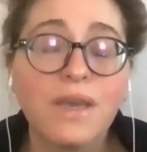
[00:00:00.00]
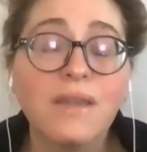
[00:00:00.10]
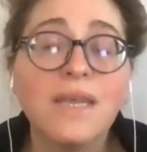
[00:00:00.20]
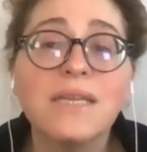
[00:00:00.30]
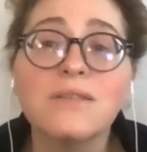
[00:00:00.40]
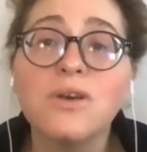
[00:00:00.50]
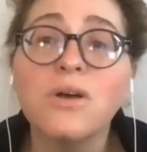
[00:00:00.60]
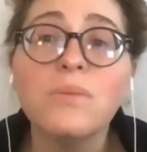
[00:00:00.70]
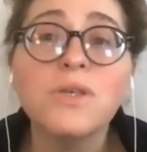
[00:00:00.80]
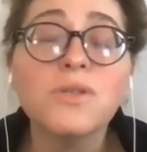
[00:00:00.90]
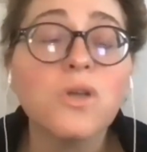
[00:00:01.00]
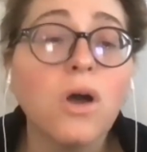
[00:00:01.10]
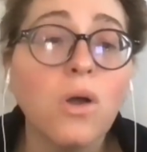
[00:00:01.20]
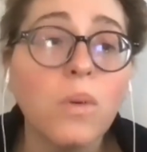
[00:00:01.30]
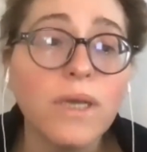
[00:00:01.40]
And that is almost
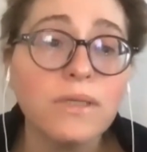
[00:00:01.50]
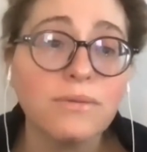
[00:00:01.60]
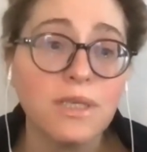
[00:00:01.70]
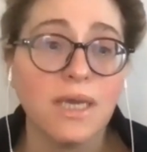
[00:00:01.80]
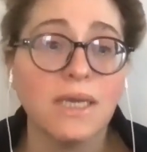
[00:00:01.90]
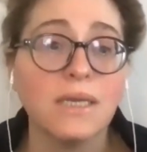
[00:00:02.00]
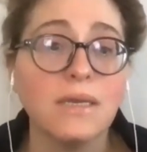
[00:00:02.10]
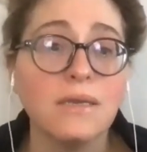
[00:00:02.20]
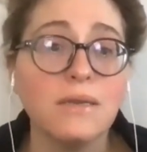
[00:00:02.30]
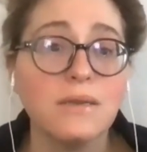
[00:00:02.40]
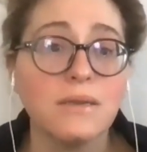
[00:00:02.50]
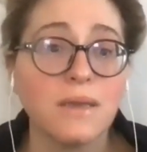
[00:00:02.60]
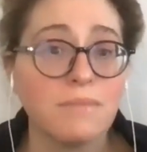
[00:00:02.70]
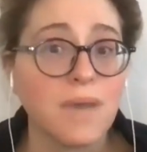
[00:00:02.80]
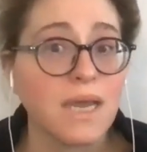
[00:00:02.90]
always related,
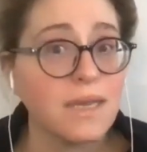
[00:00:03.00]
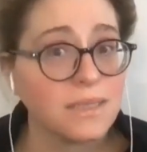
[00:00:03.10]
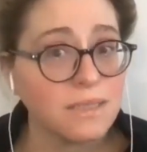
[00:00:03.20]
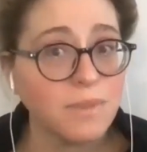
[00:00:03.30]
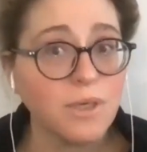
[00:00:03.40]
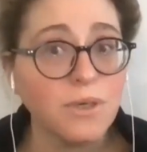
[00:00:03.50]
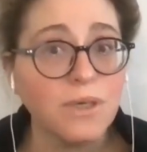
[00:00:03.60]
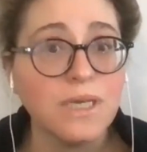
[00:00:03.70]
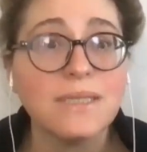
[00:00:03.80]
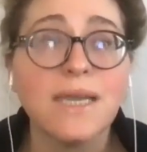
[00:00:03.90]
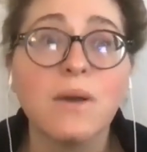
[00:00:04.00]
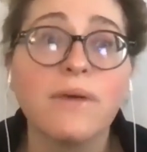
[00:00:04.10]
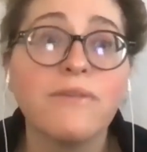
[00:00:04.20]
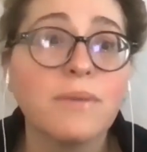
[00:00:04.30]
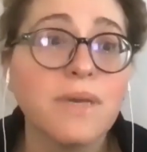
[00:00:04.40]
in my experience now,
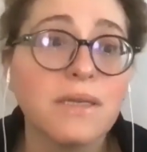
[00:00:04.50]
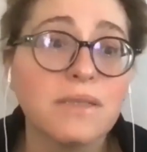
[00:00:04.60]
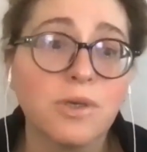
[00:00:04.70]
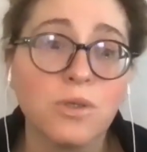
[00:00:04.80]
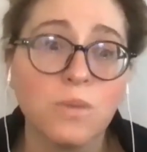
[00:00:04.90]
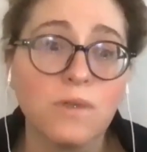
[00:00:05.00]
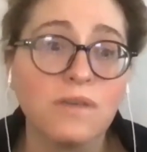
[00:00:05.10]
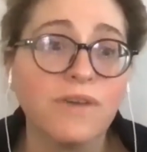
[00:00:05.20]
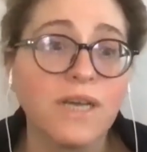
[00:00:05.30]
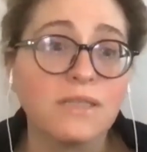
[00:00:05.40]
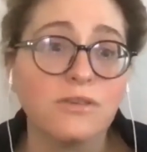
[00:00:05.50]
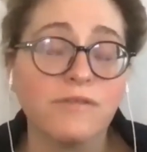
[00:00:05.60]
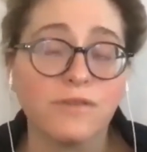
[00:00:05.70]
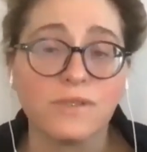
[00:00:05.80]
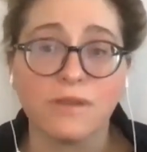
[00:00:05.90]
having been a spiritual advisor
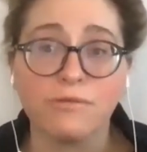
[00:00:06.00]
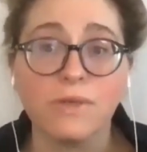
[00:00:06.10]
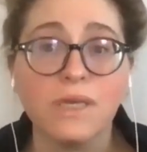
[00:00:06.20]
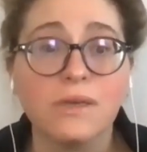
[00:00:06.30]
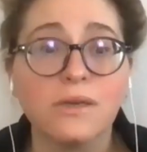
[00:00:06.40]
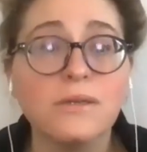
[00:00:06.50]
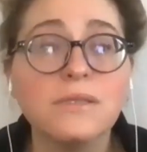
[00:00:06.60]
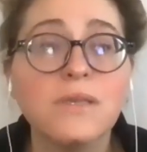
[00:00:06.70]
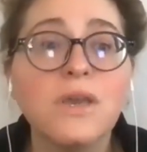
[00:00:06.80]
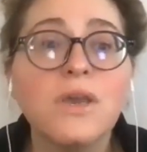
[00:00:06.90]
for several years,